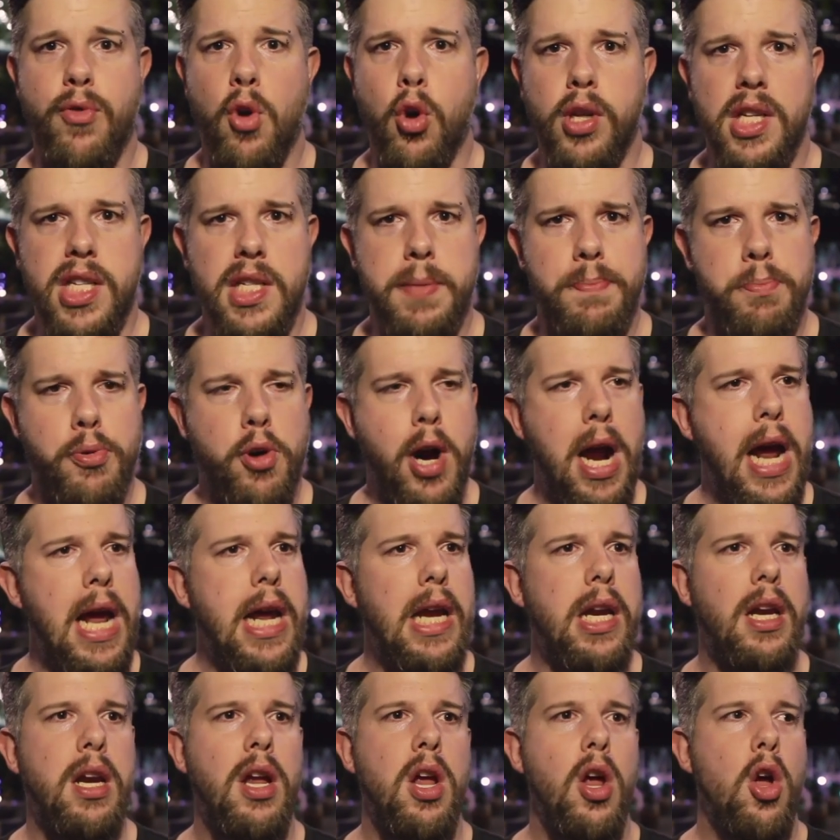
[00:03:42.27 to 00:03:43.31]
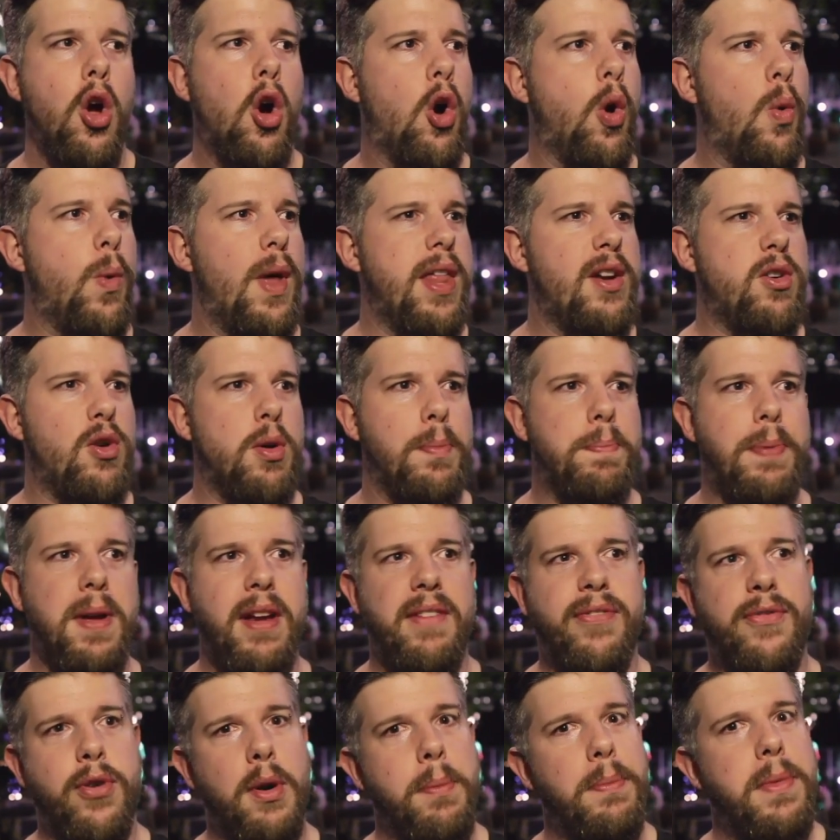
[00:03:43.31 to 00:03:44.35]
Rowling's brain, or whether it
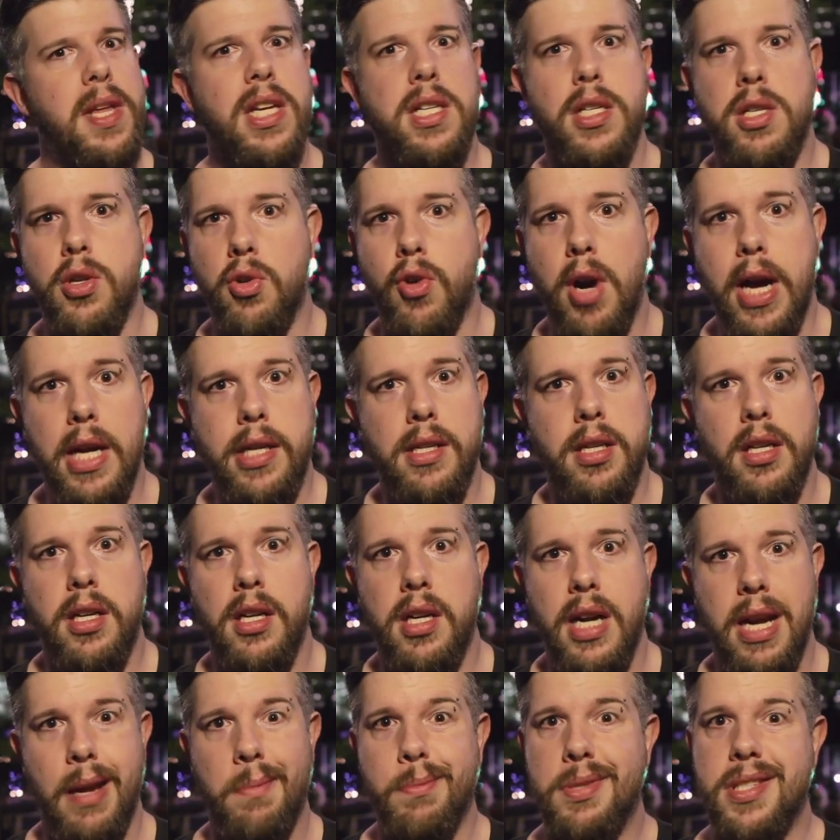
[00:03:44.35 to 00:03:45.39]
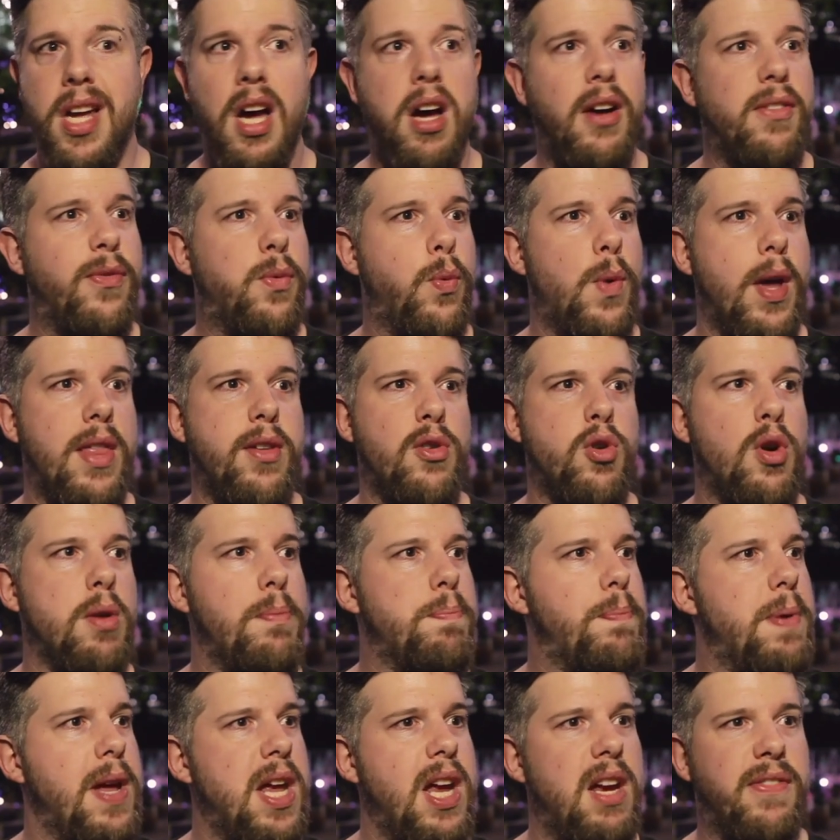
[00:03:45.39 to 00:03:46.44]
be from the director himself, whether
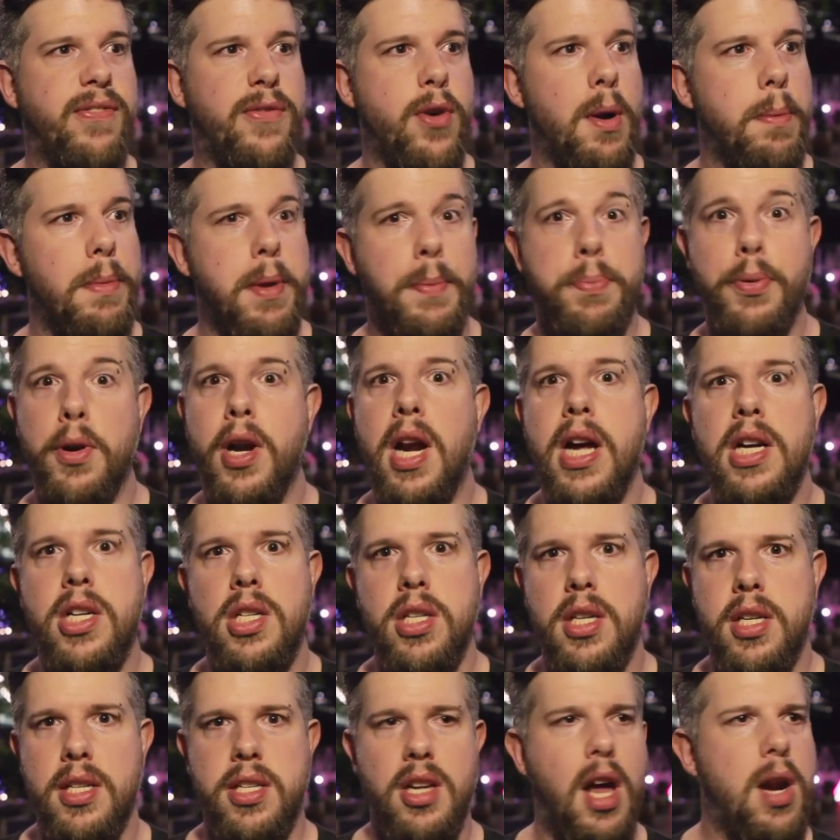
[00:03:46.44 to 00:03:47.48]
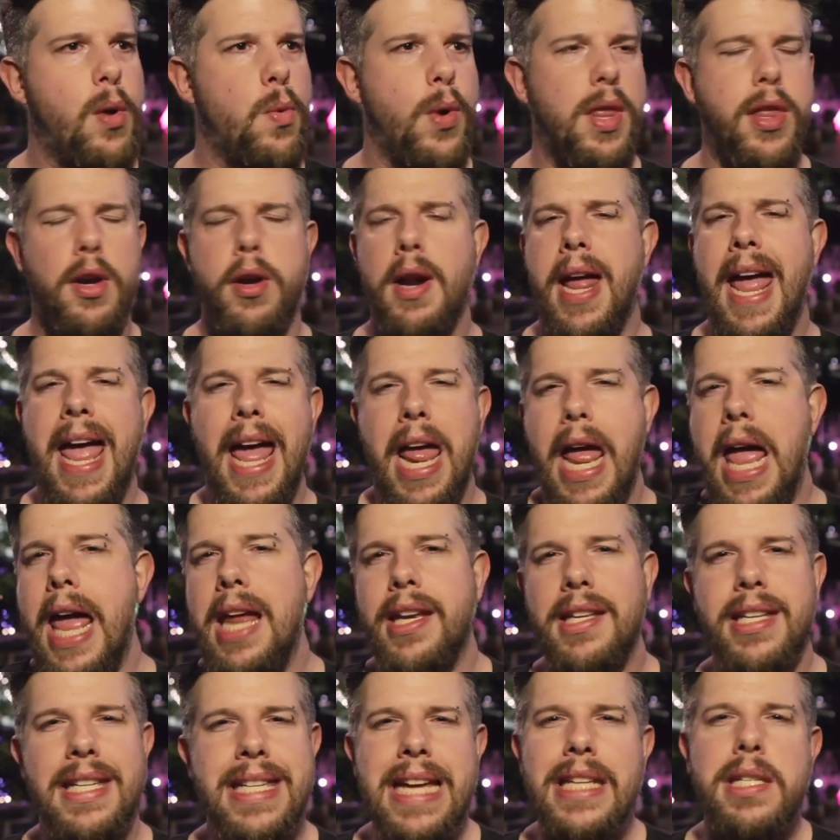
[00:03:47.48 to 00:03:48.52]
it be from the production designer, whether
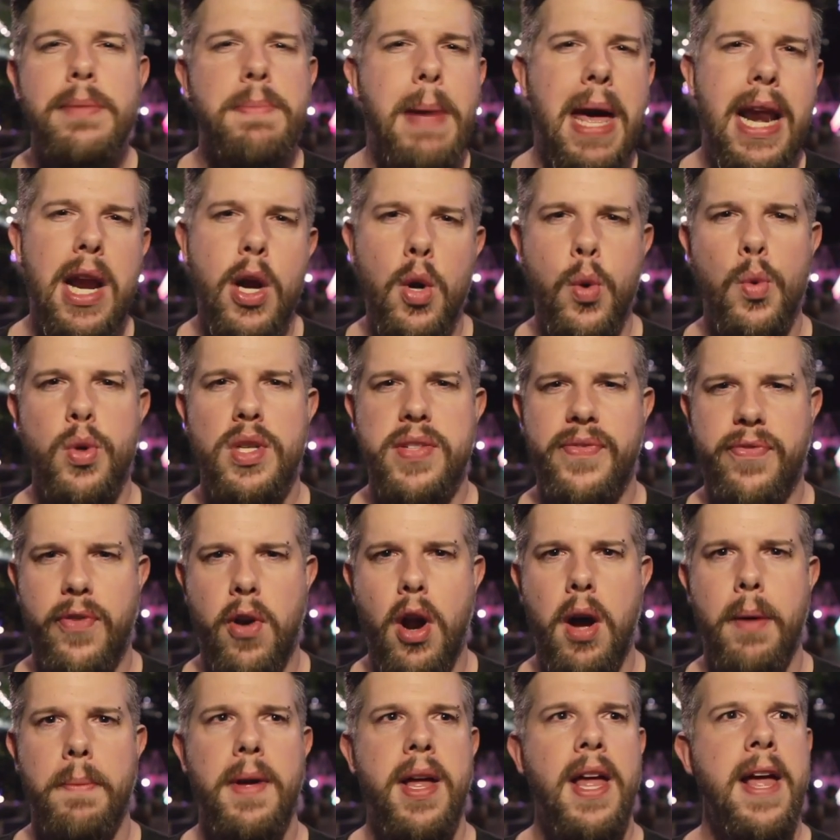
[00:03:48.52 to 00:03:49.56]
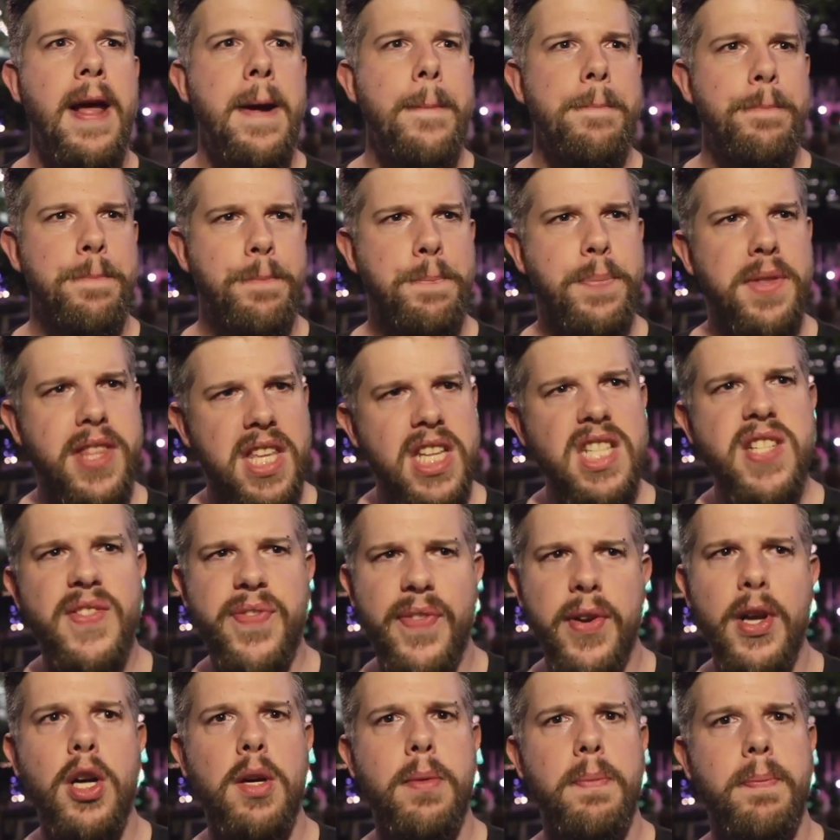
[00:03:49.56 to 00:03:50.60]
eh, it doesn't matter who it's from but this
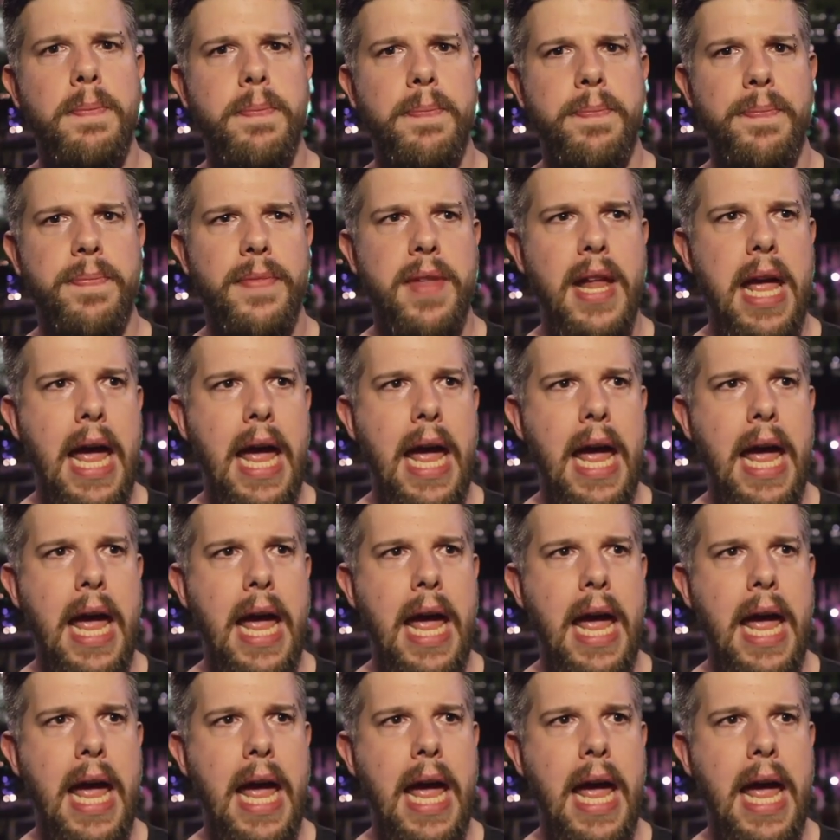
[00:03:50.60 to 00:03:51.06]
film